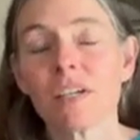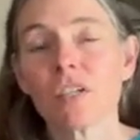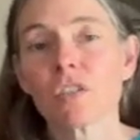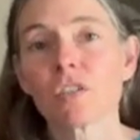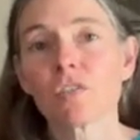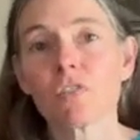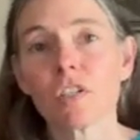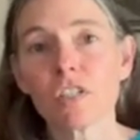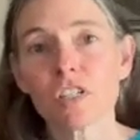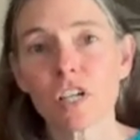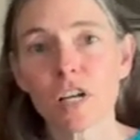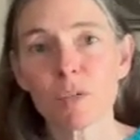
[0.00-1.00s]
So your
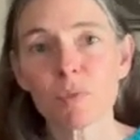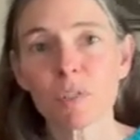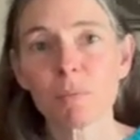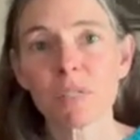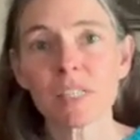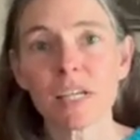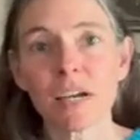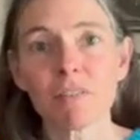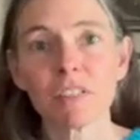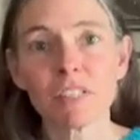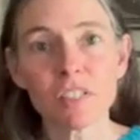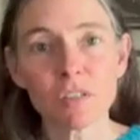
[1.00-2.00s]
finished object must have
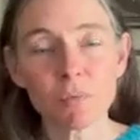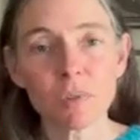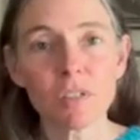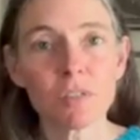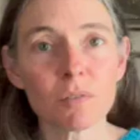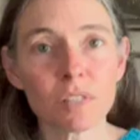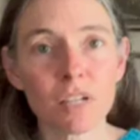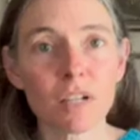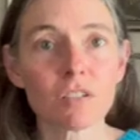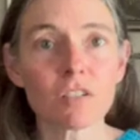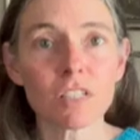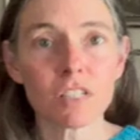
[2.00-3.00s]
at least one of those
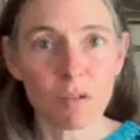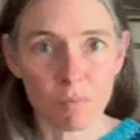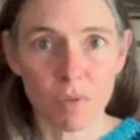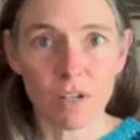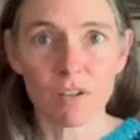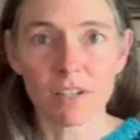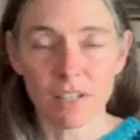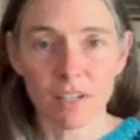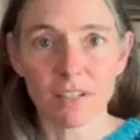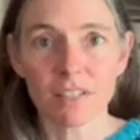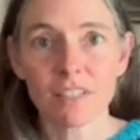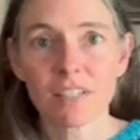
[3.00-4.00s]
colors somewhere in
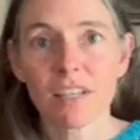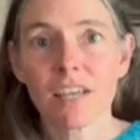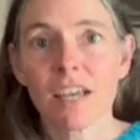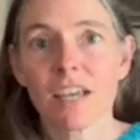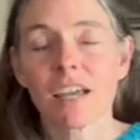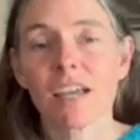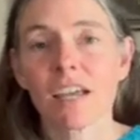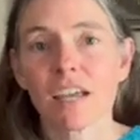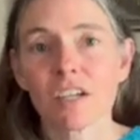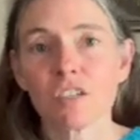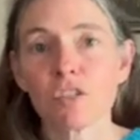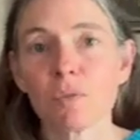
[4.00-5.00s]
it.
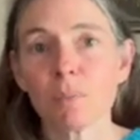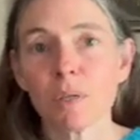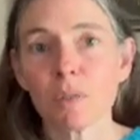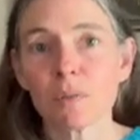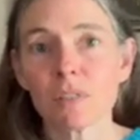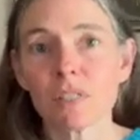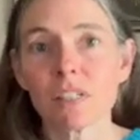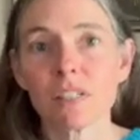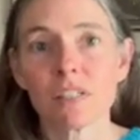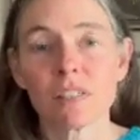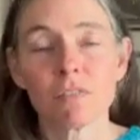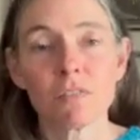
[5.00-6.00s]
And you post
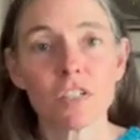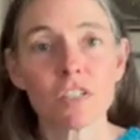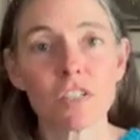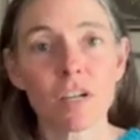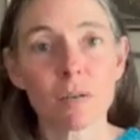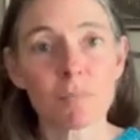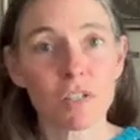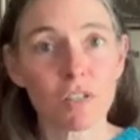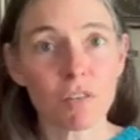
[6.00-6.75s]
in the finished object